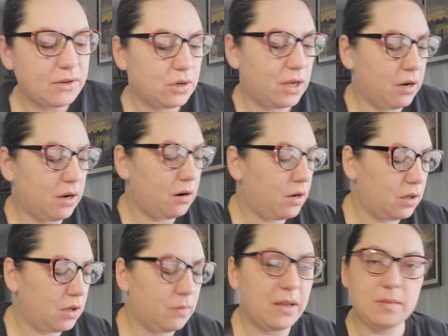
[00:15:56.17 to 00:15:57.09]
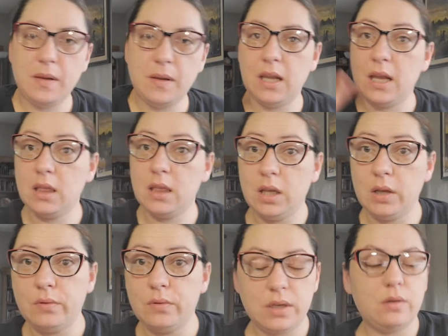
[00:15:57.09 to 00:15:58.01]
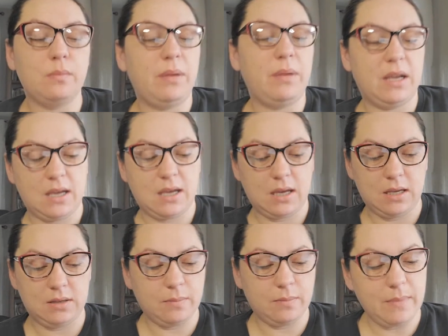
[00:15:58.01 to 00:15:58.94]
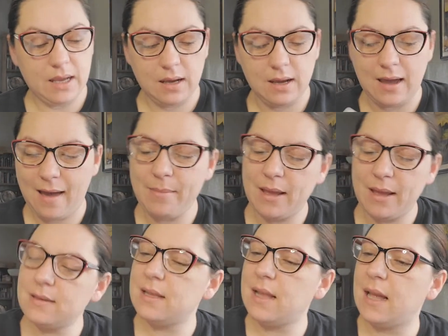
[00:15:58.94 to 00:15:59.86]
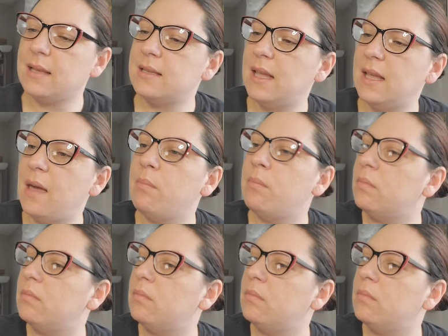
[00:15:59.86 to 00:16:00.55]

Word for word: you're here and you must be in the YouTube because you're making comments and I can see them.